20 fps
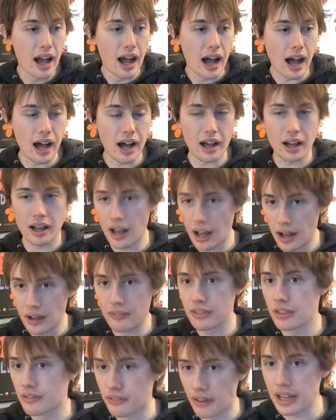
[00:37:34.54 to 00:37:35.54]
of
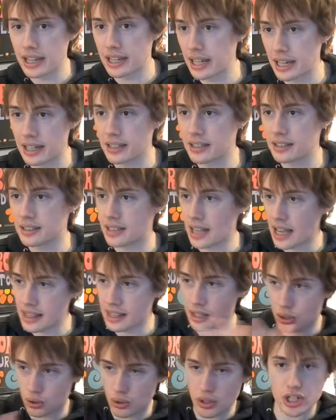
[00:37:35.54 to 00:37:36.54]
the Vikings and
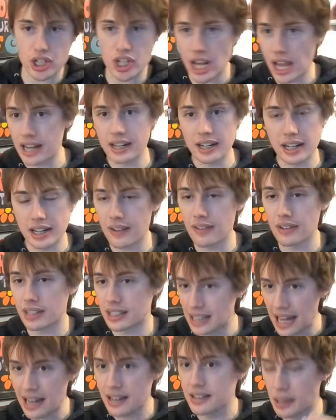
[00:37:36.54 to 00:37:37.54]
then Christianity and everything.
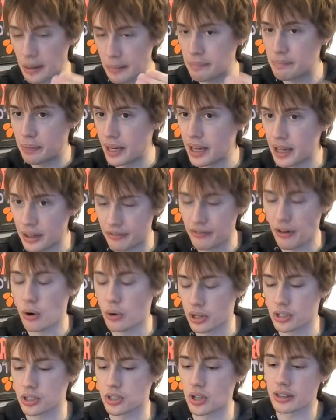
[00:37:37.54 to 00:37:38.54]
That is a big
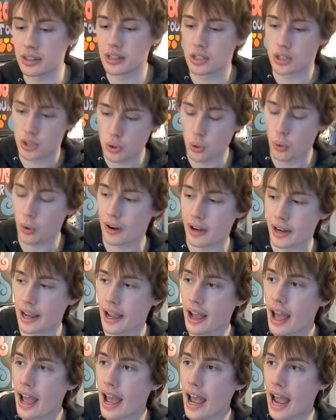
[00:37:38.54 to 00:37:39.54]
focus on this story.
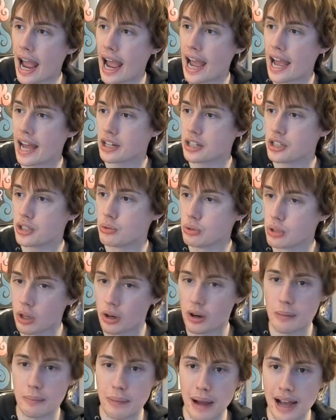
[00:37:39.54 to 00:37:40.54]
And you
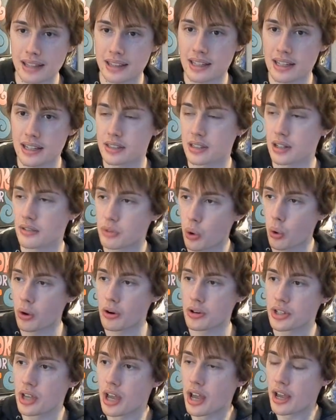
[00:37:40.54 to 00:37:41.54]
learn about this. And of
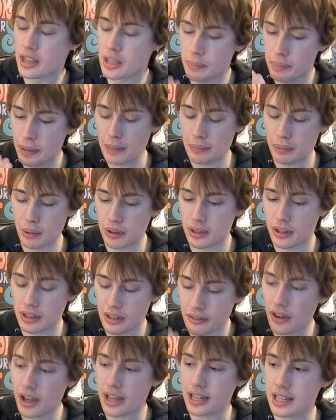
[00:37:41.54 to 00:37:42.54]
course, the people, the
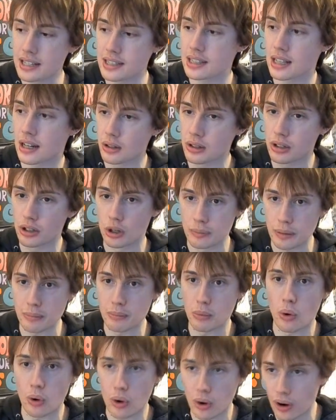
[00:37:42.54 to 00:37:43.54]
Vikings that are a little bit
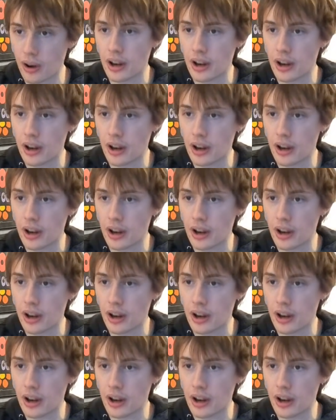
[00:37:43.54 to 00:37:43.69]
more,